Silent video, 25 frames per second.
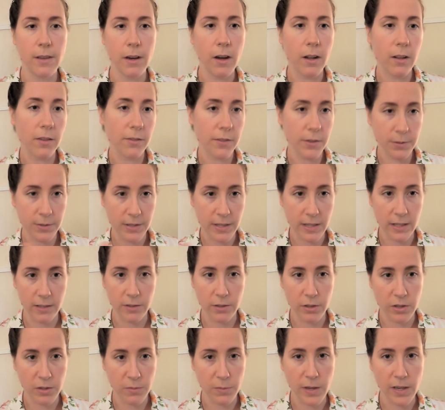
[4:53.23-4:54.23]
all of those
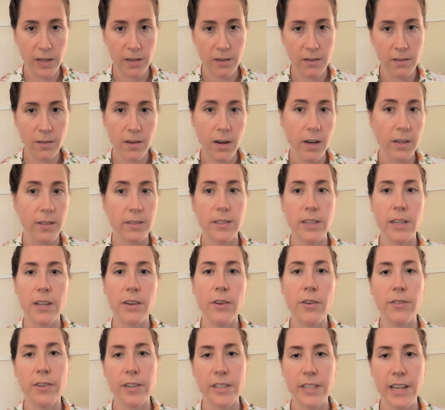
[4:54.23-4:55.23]
things should be
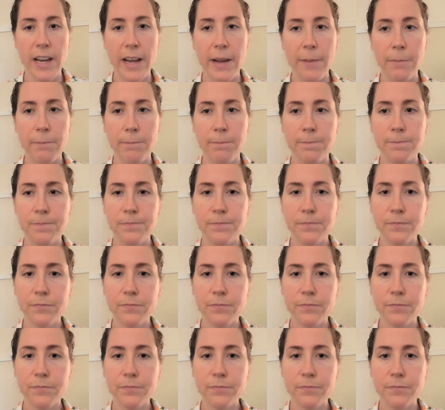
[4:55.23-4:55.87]
constant over time.